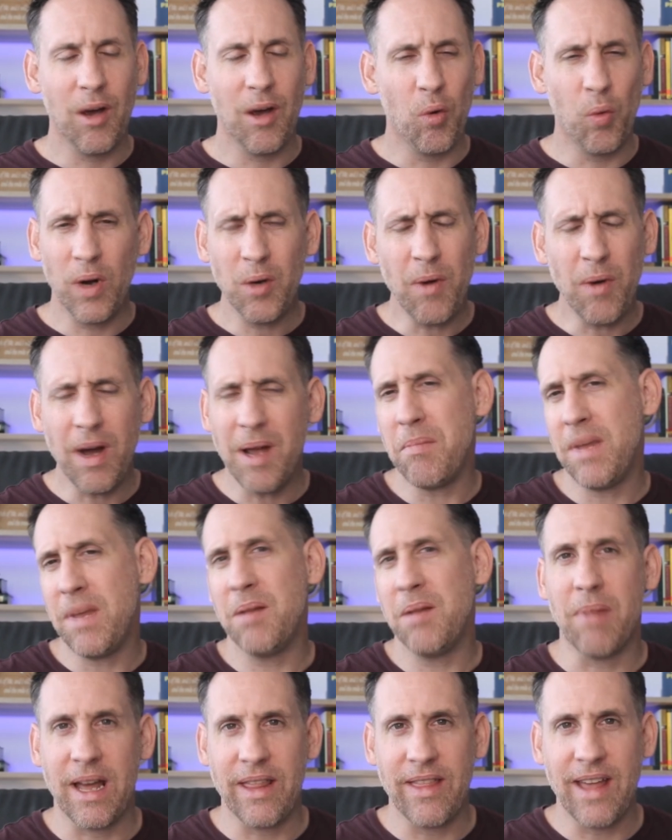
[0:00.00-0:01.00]
What do I
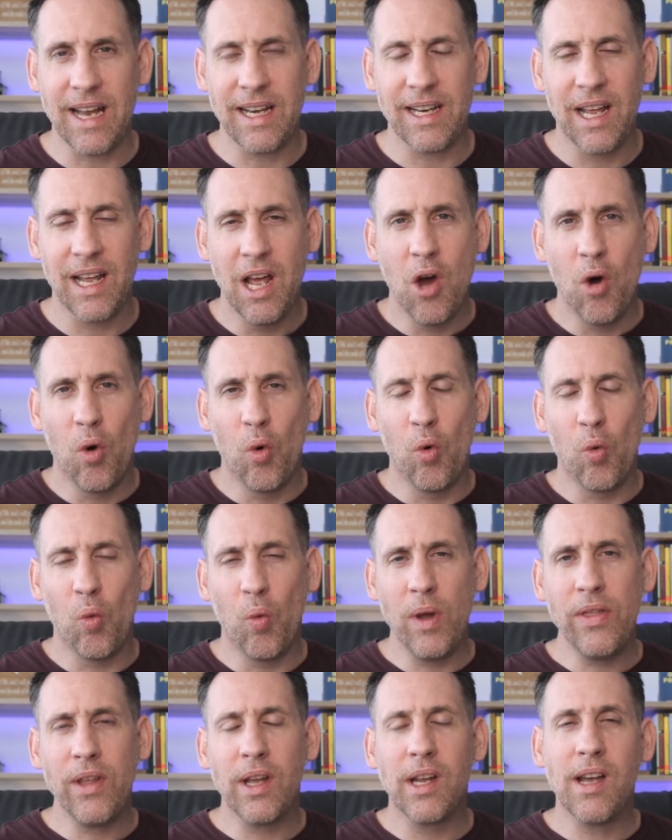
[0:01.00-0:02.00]
mean by that?
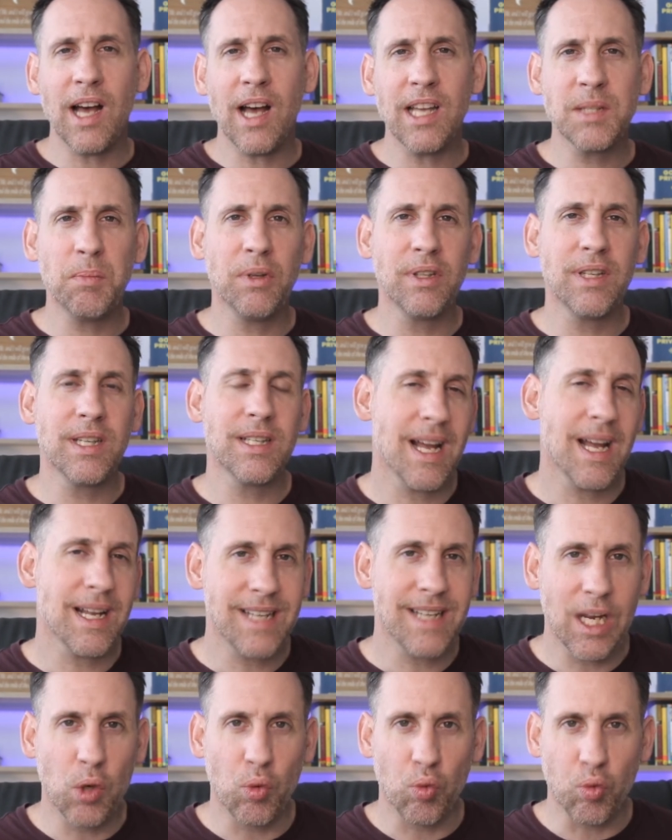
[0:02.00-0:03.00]
When the gospel does
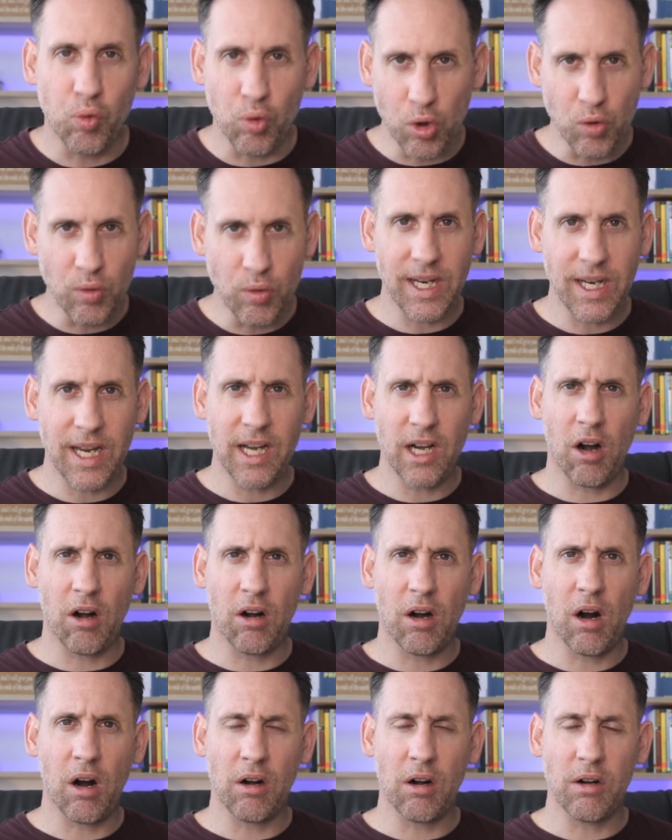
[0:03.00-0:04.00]
not take root in
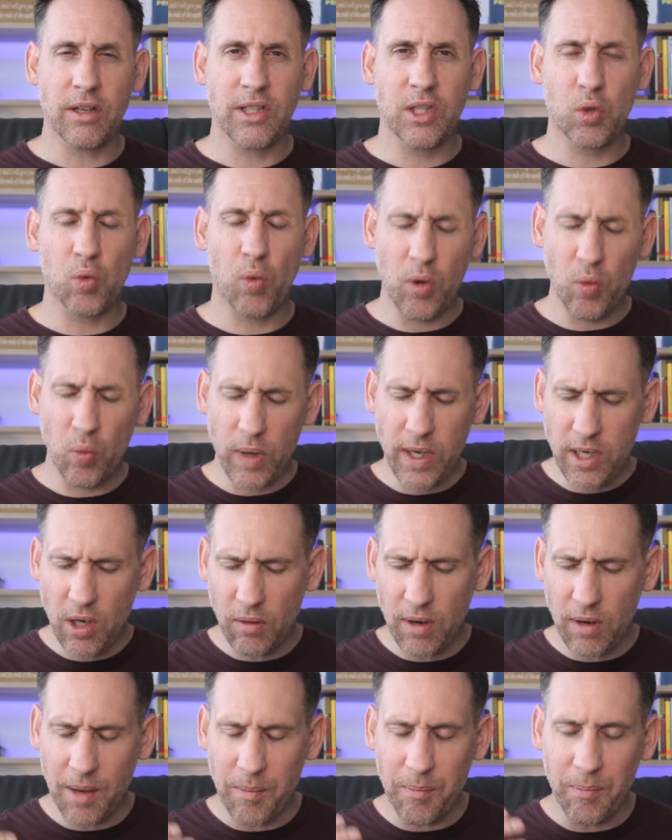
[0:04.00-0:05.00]
our hearts, when we
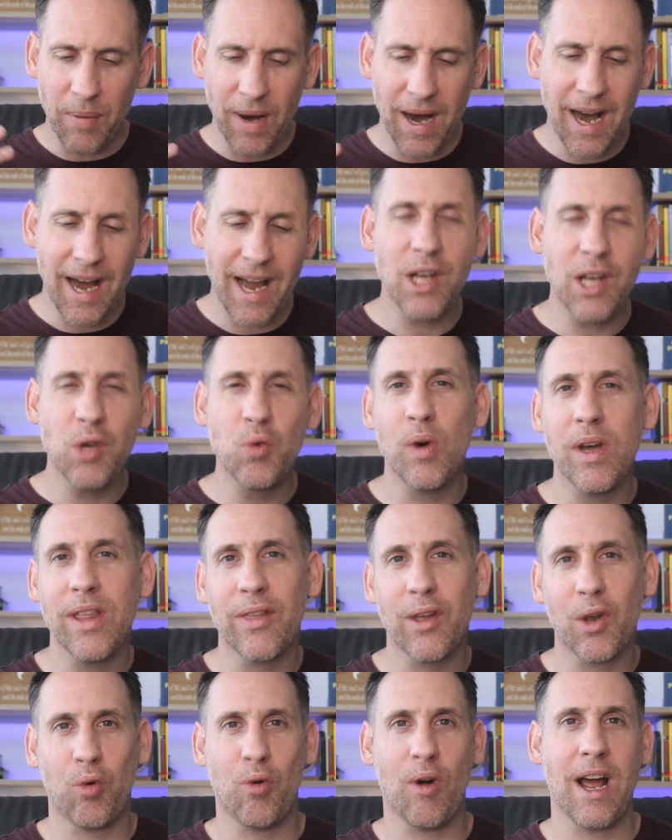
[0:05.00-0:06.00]
don't abide
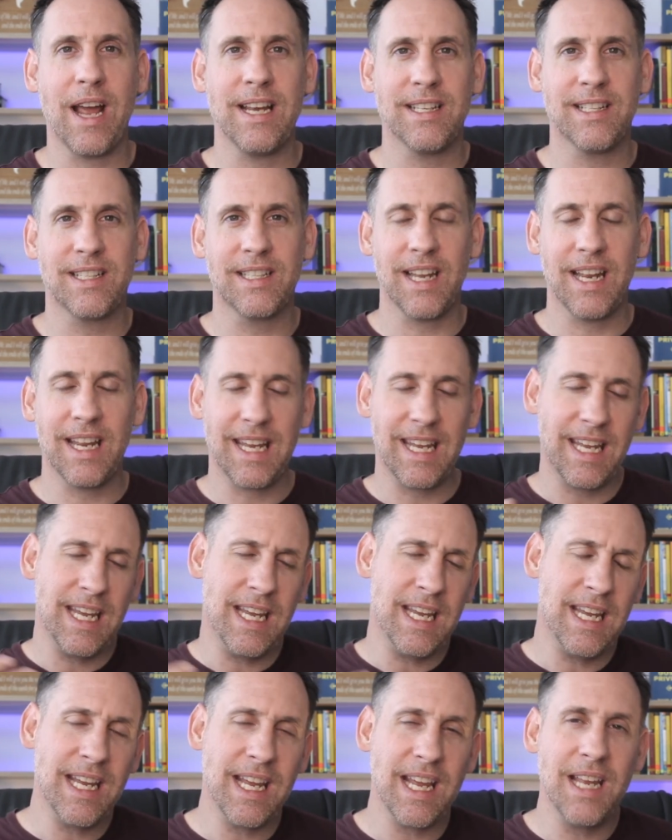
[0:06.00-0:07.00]
with Christ,
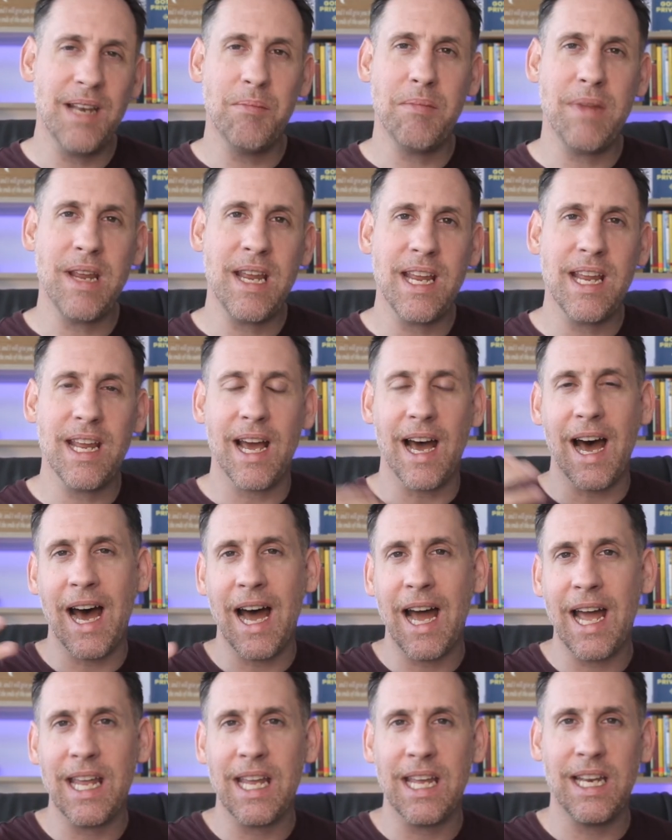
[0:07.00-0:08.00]
He in me,
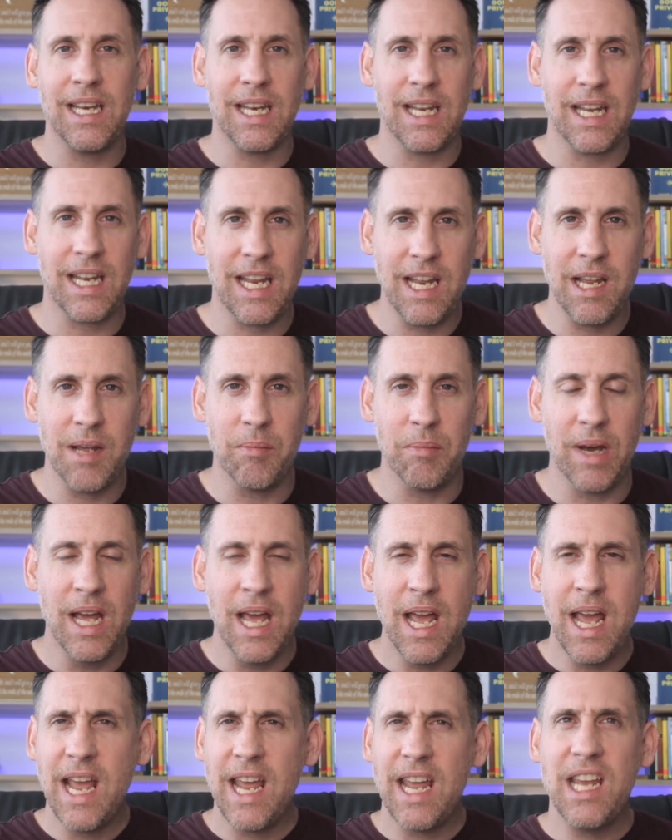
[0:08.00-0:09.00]
I in Him,
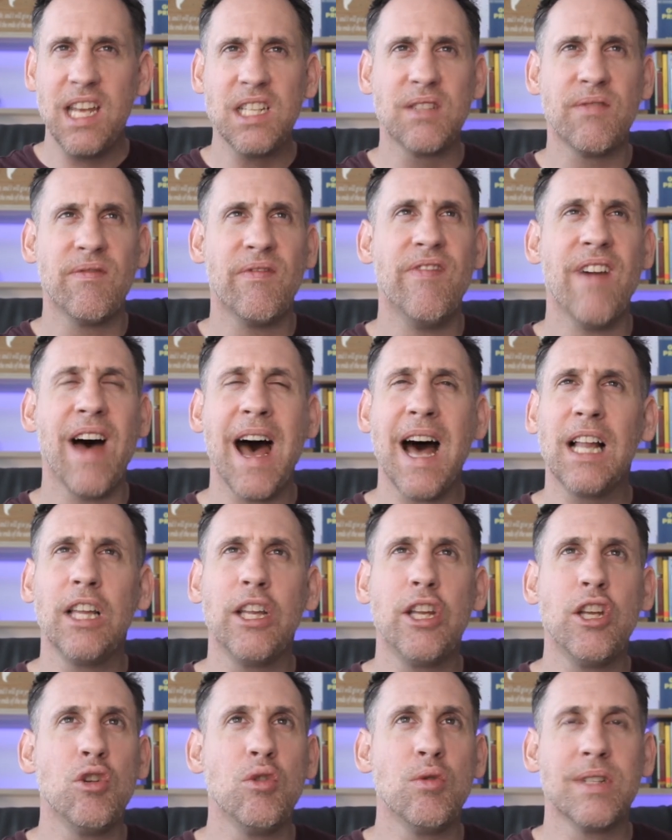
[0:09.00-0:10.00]
His
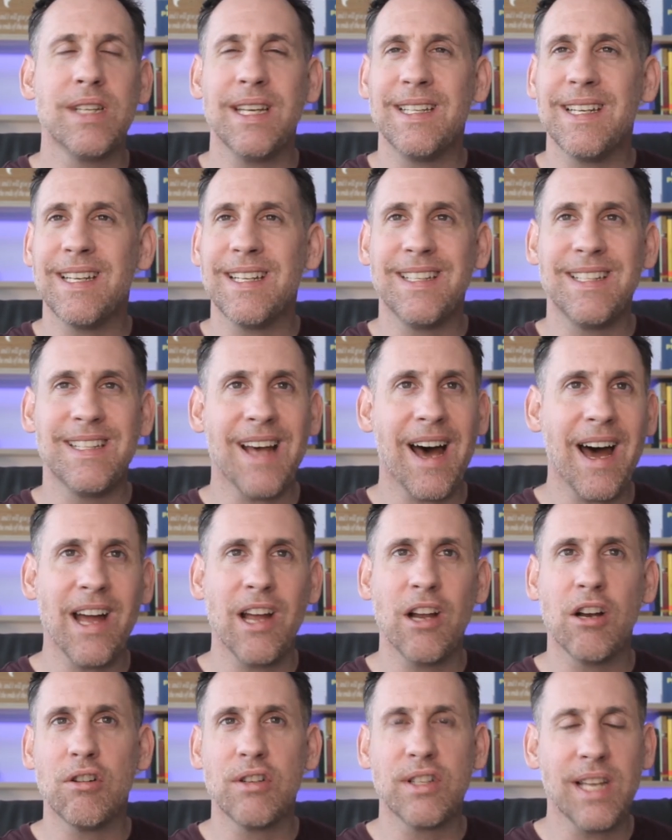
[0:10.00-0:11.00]
values and
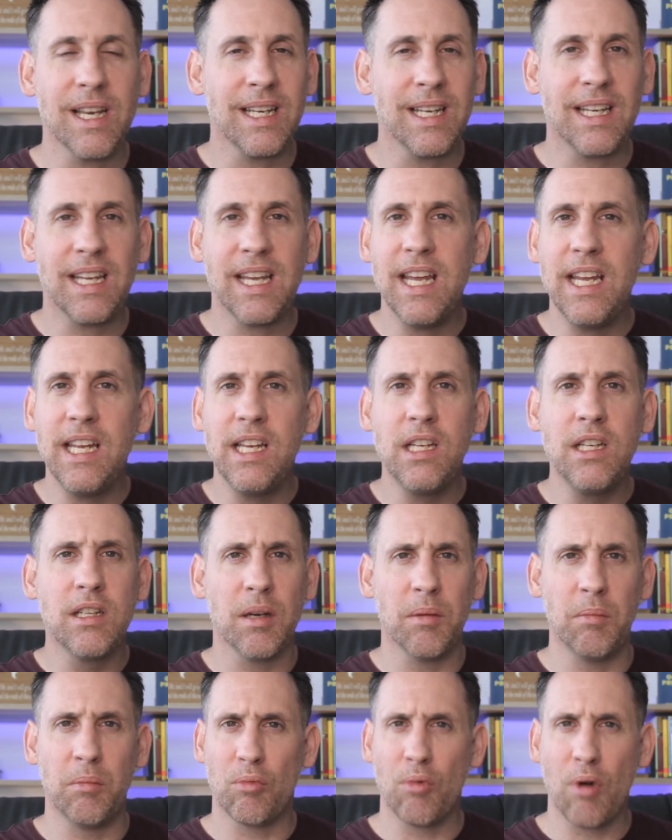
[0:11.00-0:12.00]
desires and
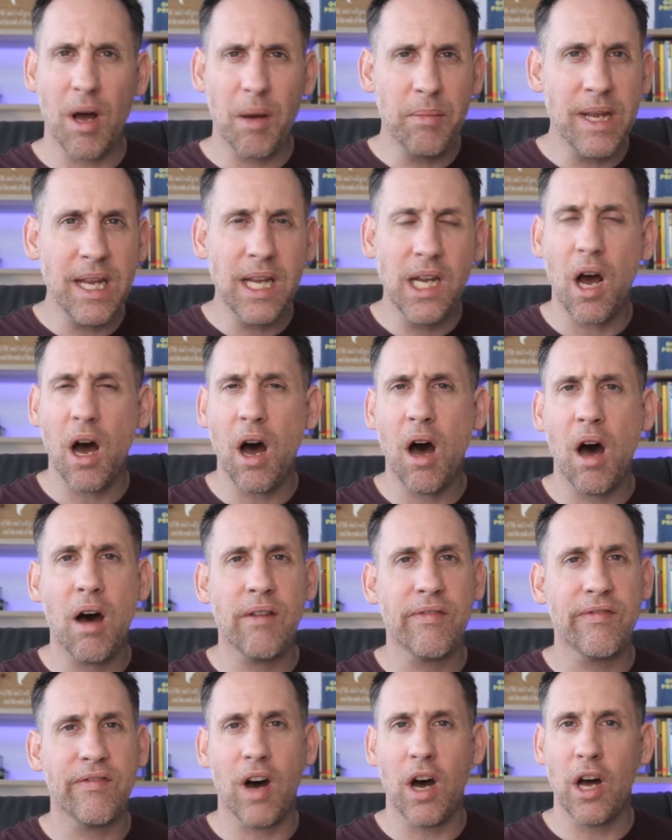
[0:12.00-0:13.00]
kingdom rubbing
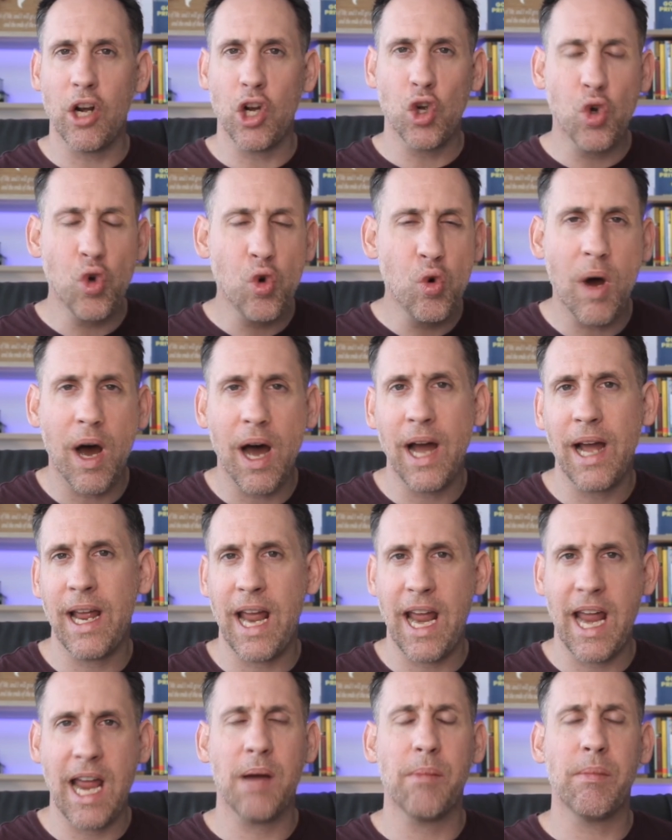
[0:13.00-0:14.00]
off on who I
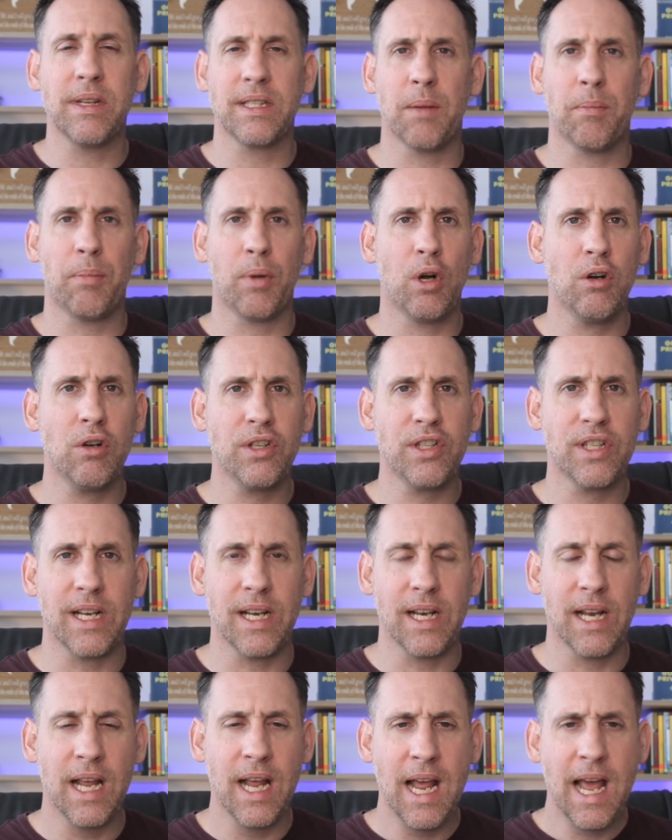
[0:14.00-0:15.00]
am as a
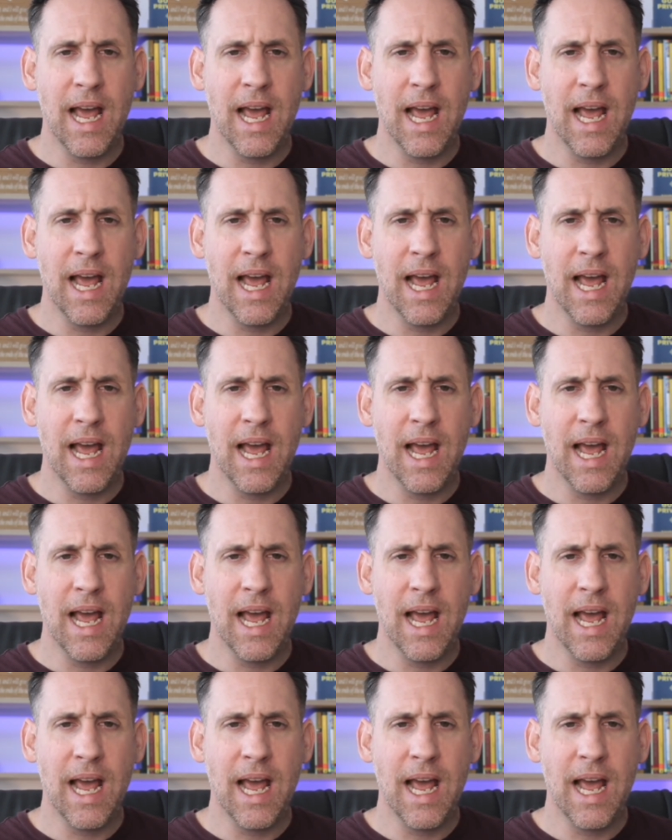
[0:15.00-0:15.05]
person,